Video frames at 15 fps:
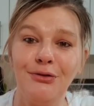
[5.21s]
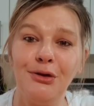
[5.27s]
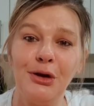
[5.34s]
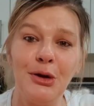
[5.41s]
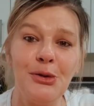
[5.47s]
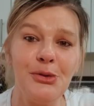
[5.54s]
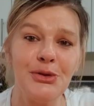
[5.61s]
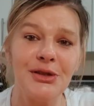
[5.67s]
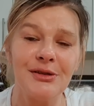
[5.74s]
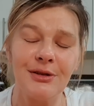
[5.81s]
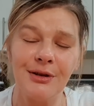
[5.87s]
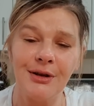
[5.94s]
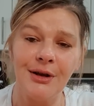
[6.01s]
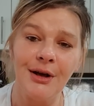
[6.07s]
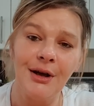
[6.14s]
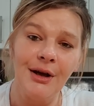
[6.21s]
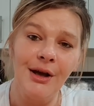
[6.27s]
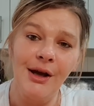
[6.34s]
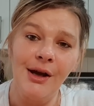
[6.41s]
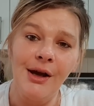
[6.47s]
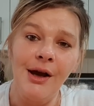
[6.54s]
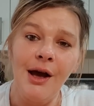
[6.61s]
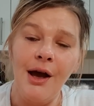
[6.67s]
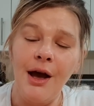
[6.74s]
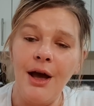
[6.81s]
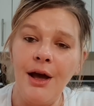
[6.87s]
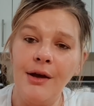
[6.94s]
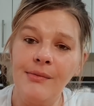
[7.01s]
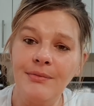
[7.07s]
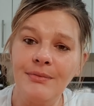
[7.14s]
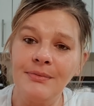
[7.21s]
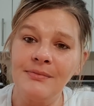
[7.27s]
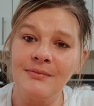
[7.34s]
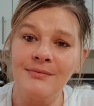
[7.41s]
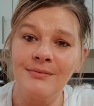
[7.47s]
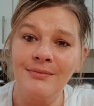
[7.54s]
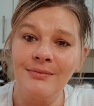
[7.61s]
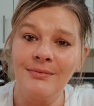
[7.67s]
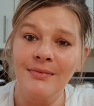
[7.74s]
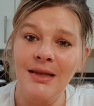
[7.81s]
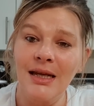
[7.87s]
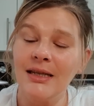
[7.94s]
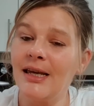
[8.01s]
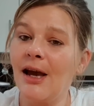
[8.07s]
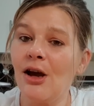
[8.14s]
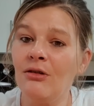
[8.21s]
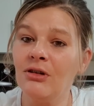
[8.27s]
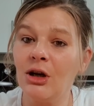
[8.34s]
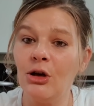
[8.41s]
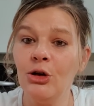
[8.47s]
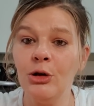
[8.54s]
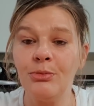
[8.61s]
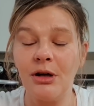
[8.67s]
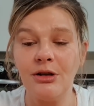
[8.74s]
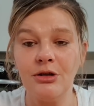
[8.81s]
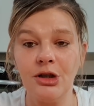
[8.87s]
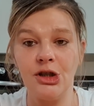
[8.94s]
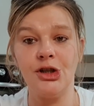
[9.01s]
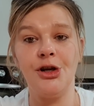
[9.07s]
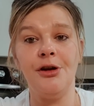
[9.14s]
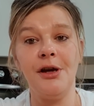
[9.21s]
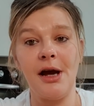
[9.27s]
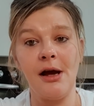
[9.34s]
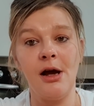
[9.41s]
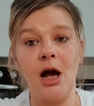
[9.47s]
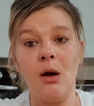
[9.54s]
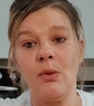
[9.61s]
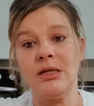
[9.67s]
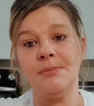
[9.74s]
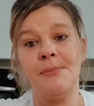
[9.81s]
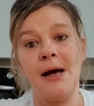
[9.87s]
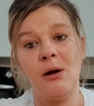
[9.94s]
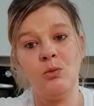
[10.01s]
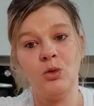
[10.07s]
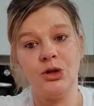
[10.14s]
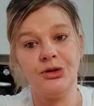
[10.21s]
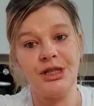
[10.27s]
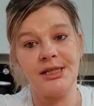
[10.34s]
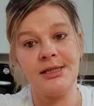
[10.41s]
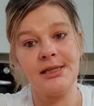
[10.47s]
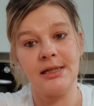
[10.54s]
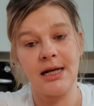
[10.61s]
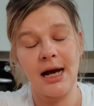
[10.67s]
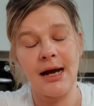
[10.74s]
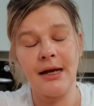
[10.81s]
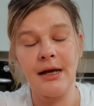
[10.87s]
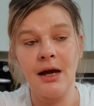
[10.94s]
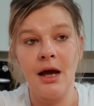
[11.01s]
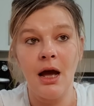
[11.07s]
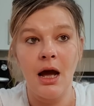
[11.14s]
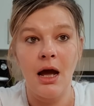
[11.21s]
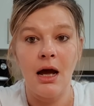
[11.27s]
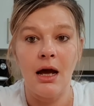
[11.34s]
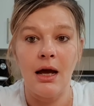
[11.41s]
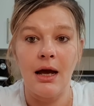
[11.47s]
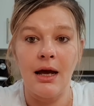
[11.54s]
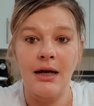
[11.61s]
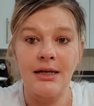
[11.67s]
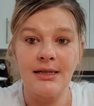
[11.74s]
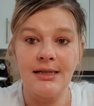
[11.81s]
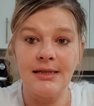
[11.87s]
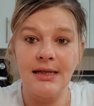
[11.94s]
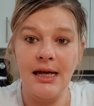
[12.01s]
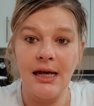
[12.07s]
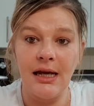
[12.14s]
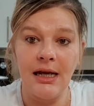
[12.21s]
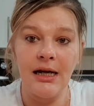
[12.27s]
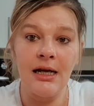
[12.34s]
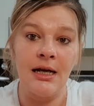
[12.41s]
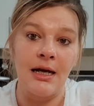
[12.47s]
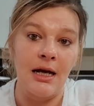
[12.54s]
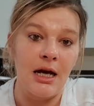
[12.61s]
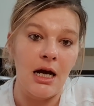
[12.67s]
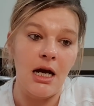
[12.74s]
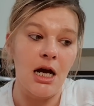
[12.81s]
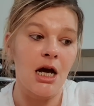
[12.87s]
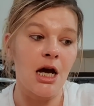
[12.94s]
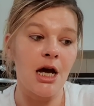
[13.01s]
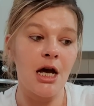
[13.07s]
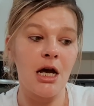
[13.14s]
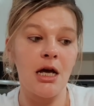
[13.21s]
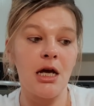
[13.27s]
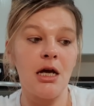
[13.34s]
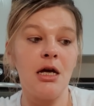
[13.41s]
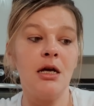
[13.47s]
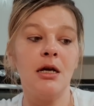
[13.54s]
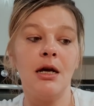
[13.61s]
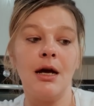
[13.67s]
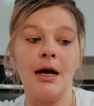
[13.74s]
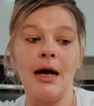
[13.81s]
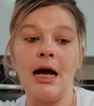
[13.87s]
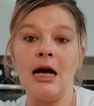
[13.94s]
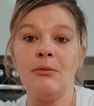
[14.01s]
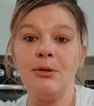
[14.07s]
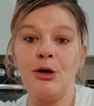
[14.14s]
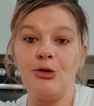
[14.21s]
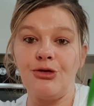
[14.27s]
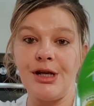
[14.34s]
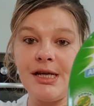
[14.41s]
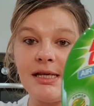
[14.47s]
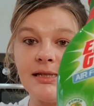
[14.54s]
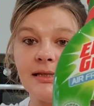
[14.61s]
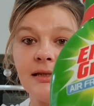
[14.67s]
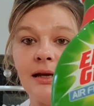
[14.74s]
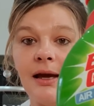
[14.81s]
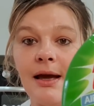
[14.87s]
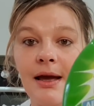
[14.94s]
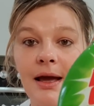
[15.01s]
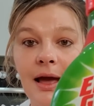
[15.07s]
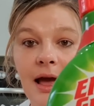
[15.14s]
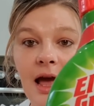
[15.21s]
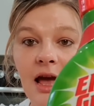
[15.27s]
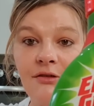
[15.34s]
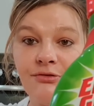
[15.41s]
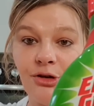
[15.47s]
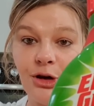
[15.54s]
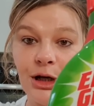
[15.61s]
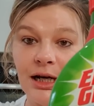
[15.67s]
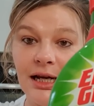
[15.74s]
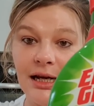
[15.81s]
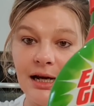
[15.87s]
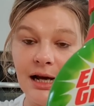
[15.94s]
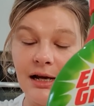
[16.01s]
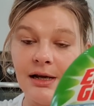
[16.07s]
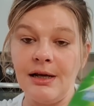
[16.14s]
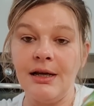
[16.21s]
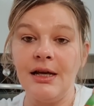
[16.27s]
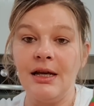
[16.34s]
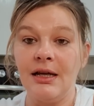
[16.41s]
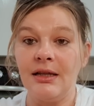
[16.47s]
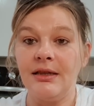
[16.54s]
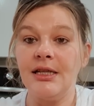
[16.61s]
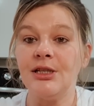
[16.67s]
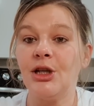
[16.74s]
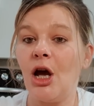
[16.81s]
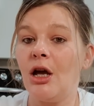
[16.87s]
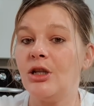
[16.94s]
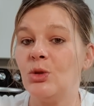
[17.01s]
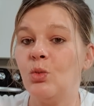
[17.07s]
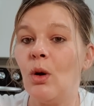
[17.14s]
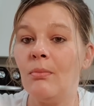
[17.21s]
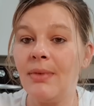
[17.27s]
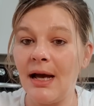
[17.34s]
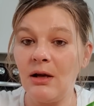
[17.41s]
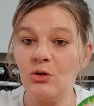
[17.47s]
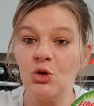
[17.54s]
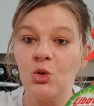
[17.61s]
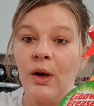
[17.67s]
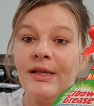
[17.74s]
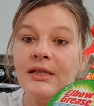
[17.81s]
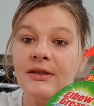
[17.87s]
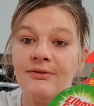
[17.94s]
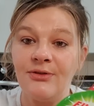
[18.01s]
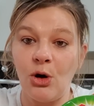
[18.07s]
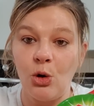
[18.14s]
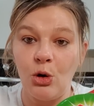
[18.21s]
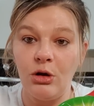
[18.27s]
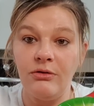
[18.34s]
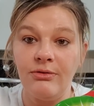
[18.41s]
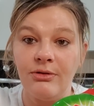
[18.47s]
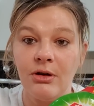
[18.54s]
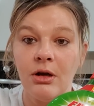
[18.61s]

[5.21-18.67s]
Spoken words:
reviews. Yeah, I've got a new product to show you. I went to Pound World yesterday and I've seen elbow grease air fryer cleaner. This cost £1.25.